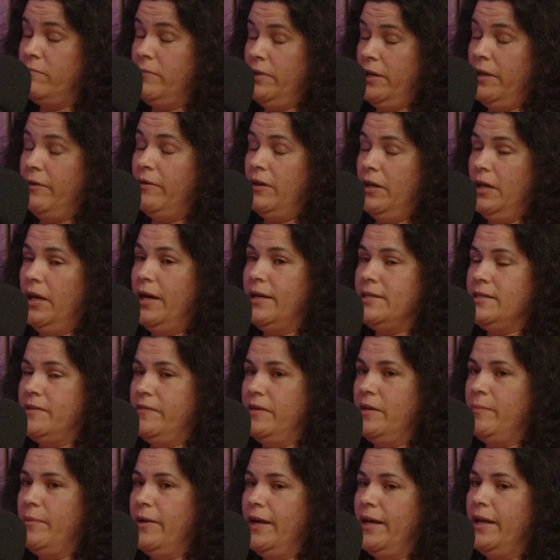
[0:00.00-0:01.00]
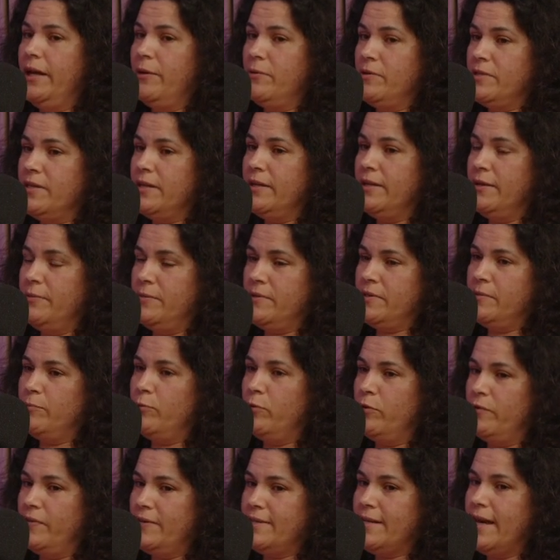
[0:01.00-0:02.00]
Alertive at the beginning it was
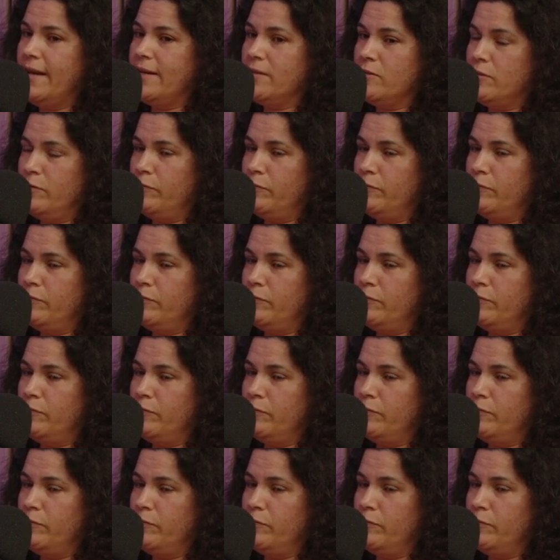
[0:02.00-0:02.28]
more of a tech